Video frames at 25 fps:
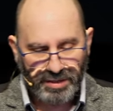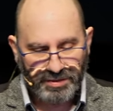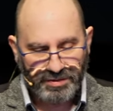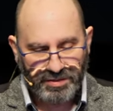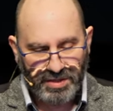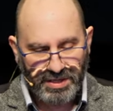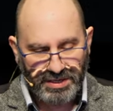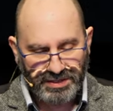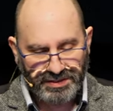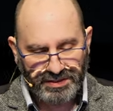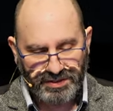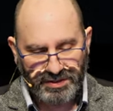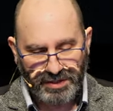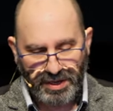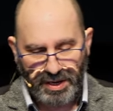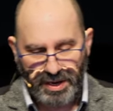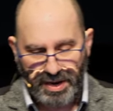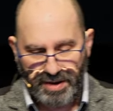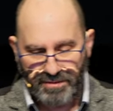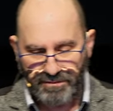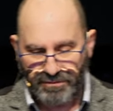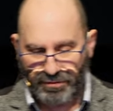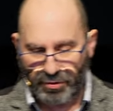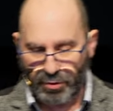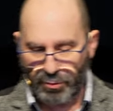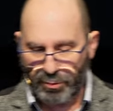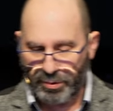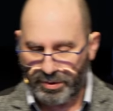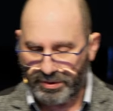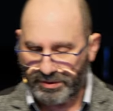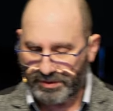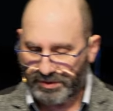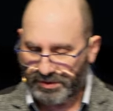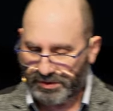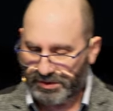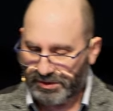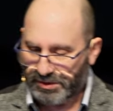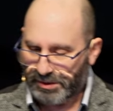This
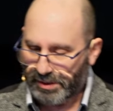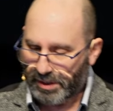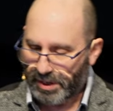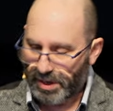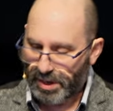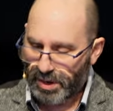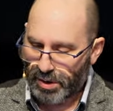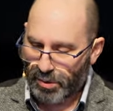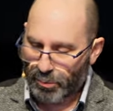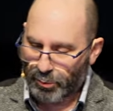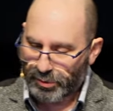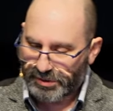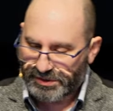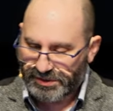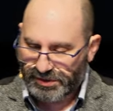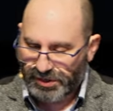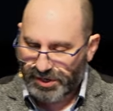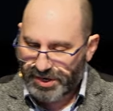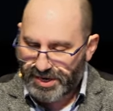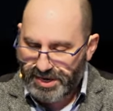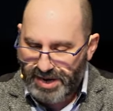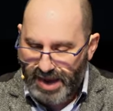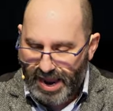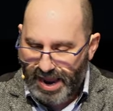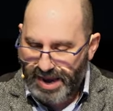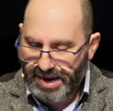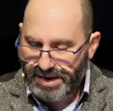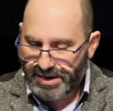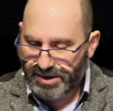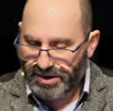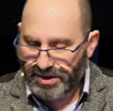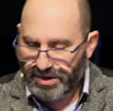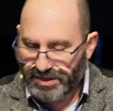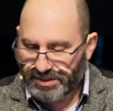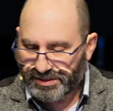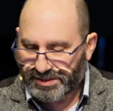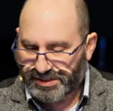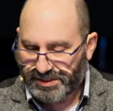influence we see in
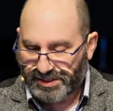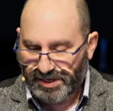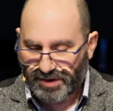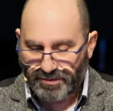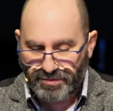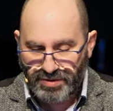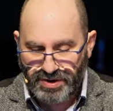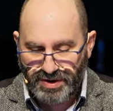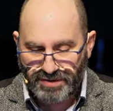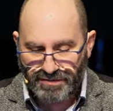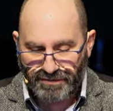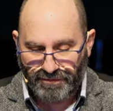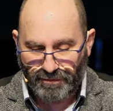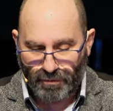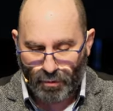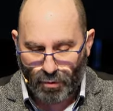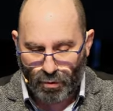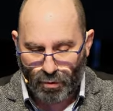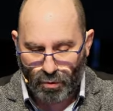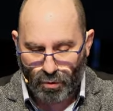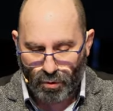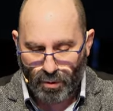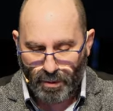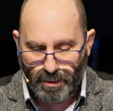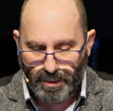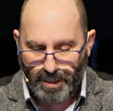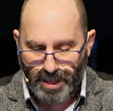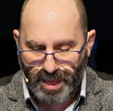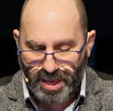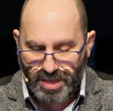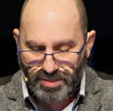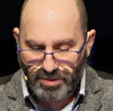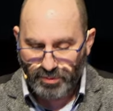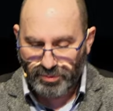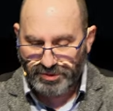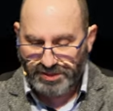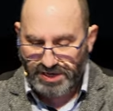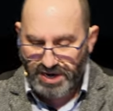1874.
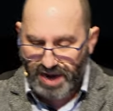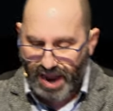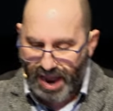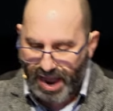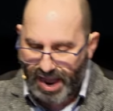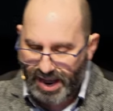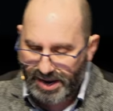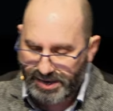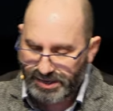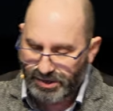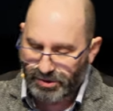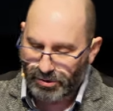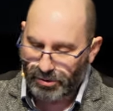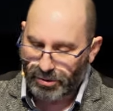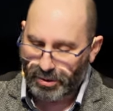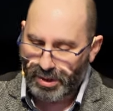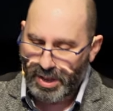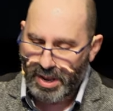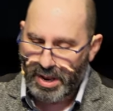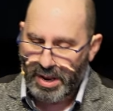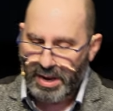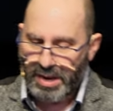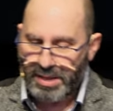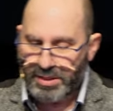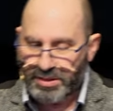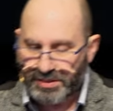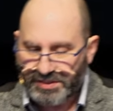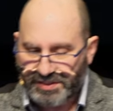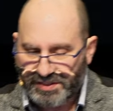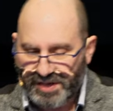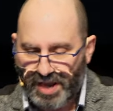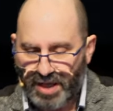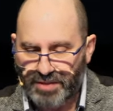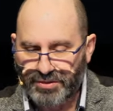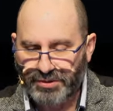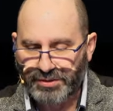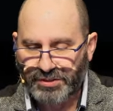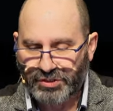There was an article in the
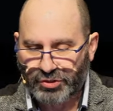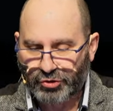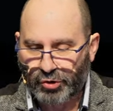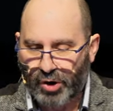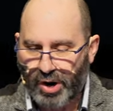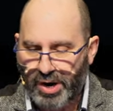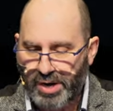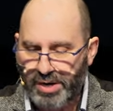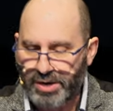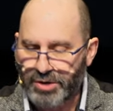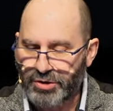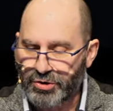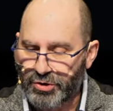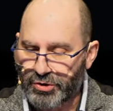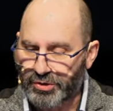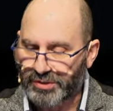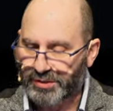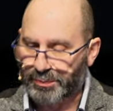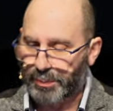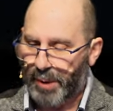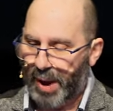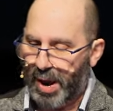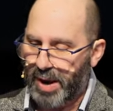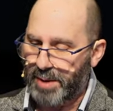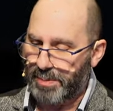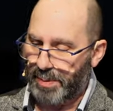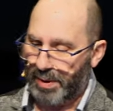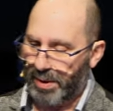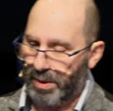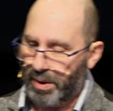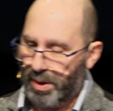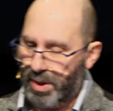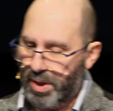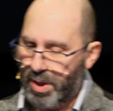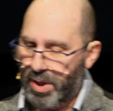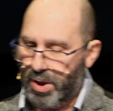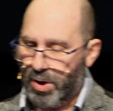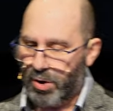South Australian newspaper
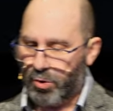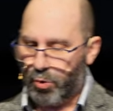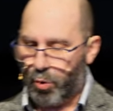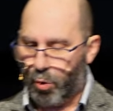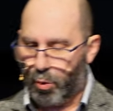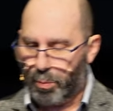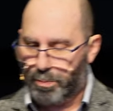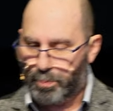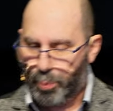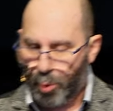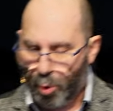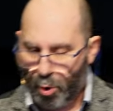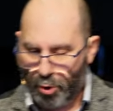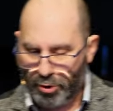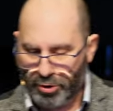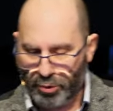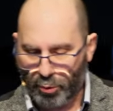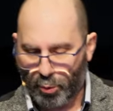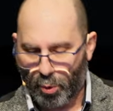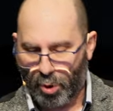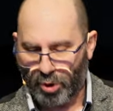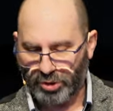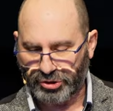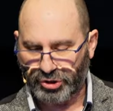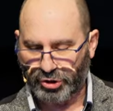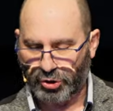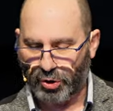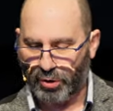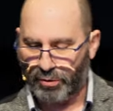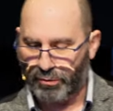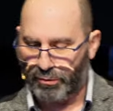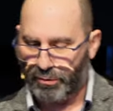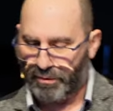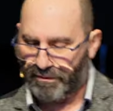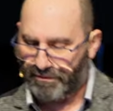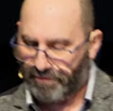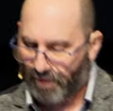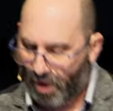called Border Watch
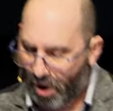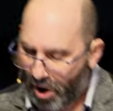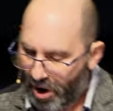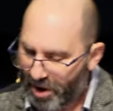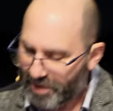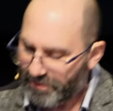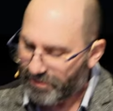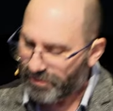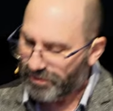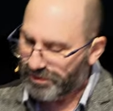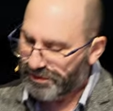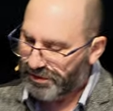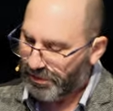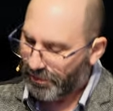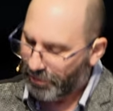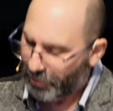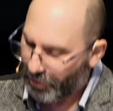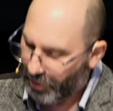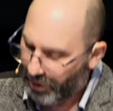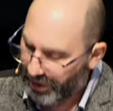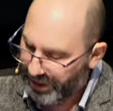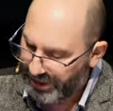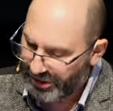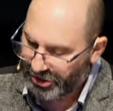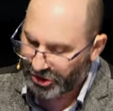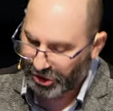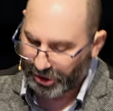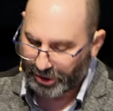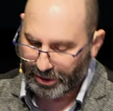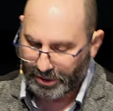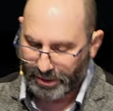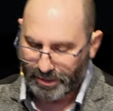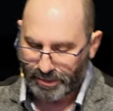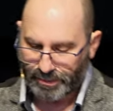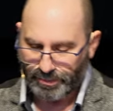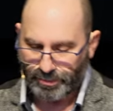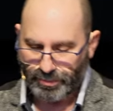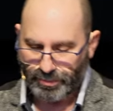on revivals of religion.